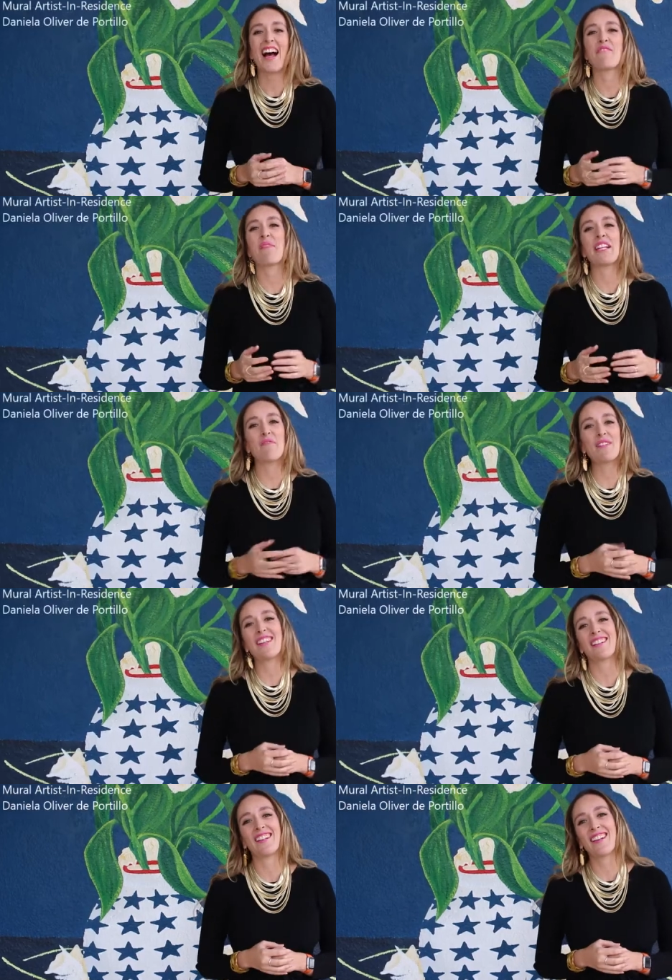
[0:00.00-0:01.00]
Hi, my name is
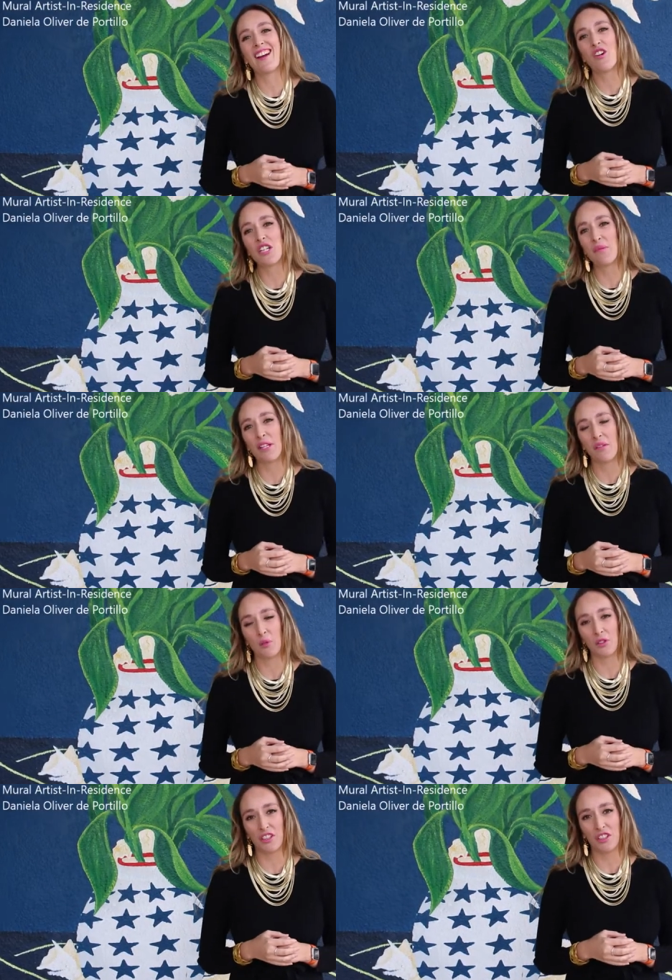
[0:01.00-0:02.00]
Daniela Oliver de
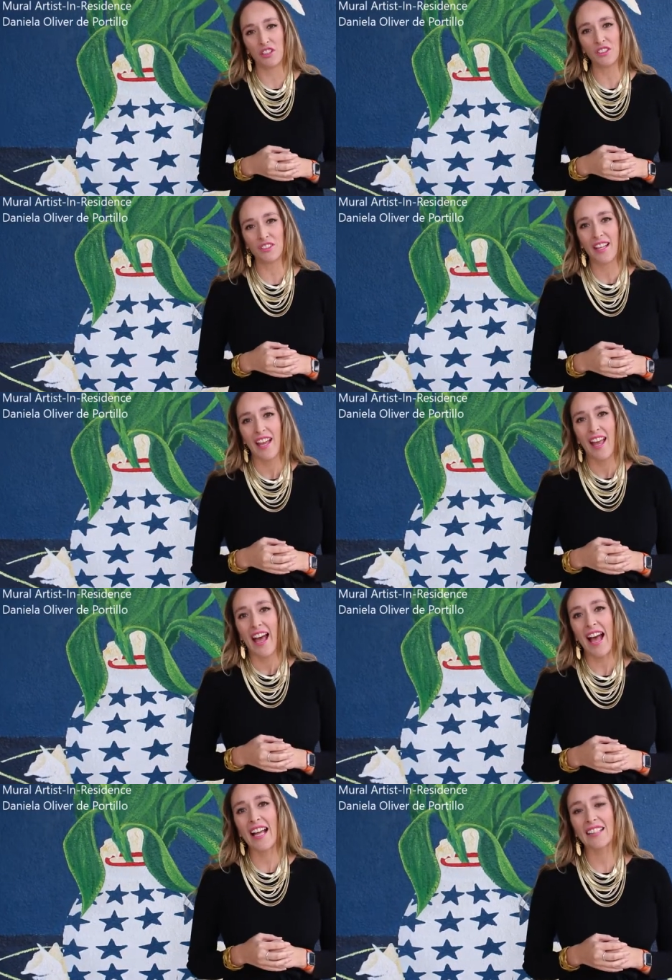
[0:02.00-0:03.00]
Portillo,
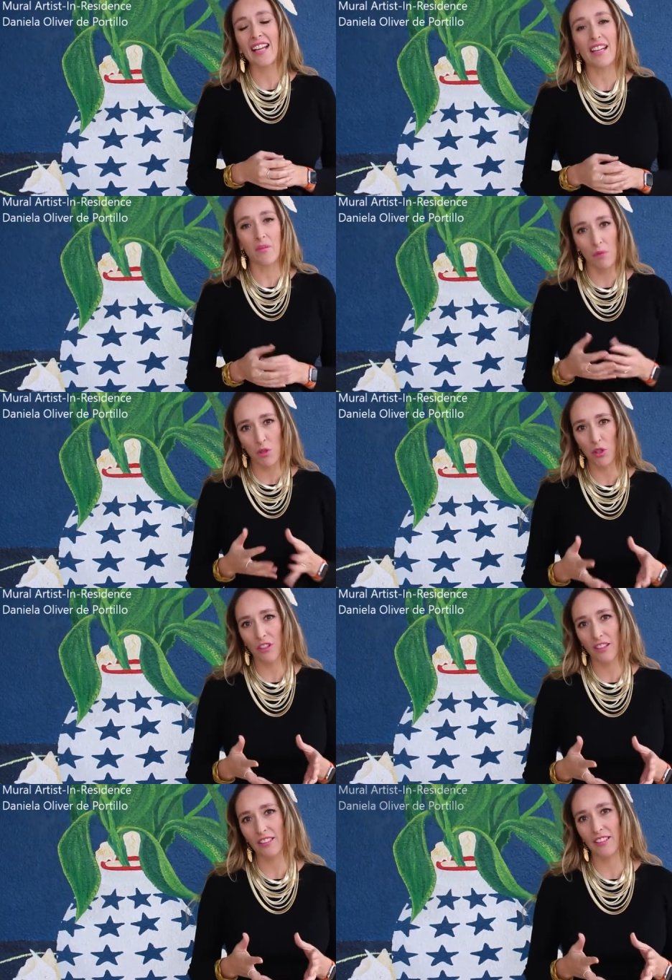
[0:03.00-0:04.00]
and I am the
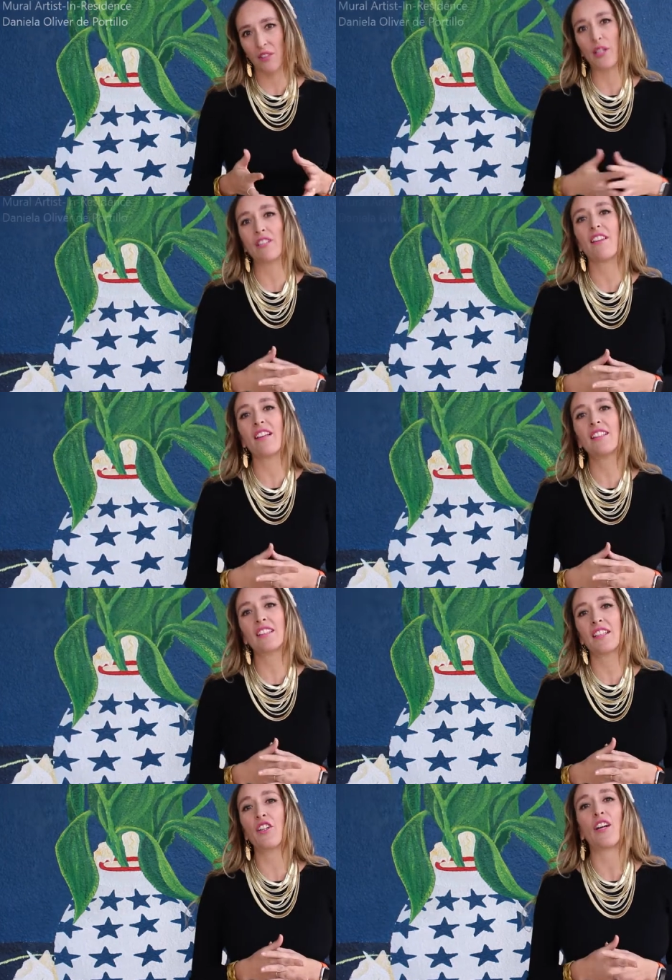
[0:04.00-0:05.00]
muralist in residence
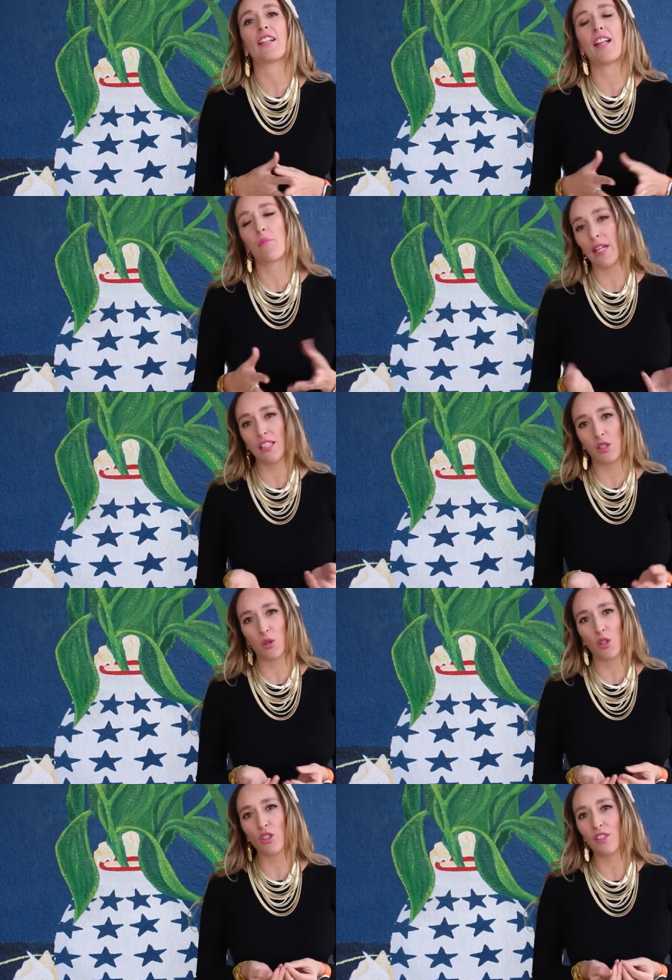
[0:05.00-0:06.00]
here at Lamplight
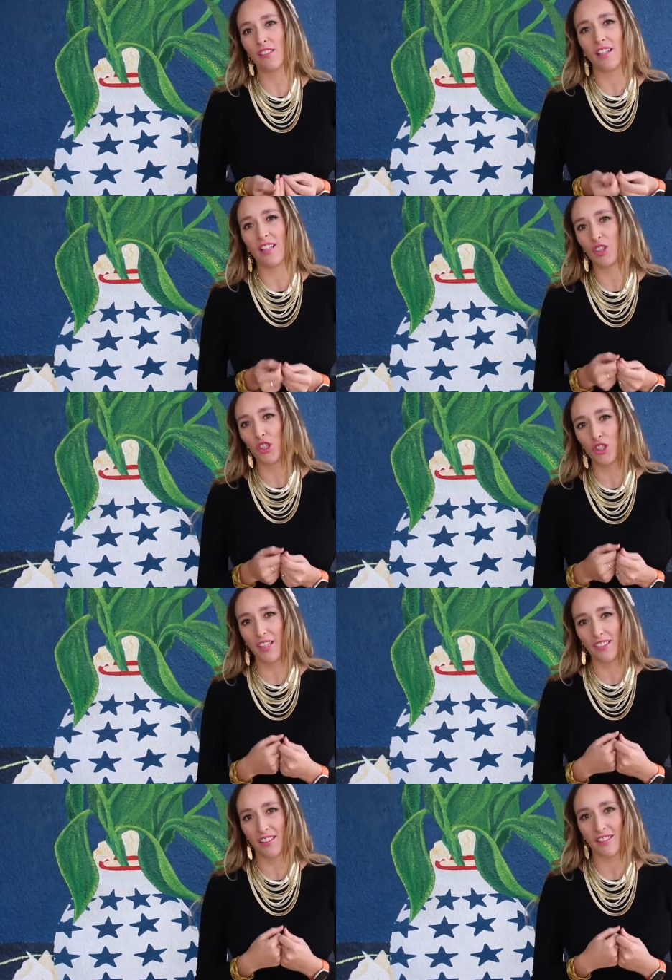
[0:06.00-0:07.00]
Studios in San Antonio,
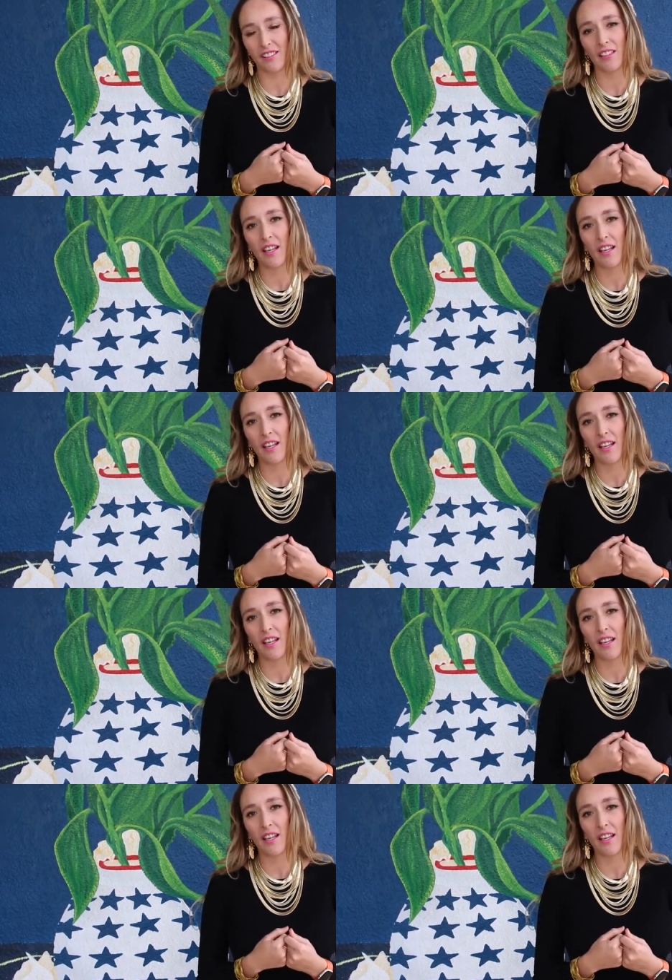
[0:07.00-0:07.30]
Texas.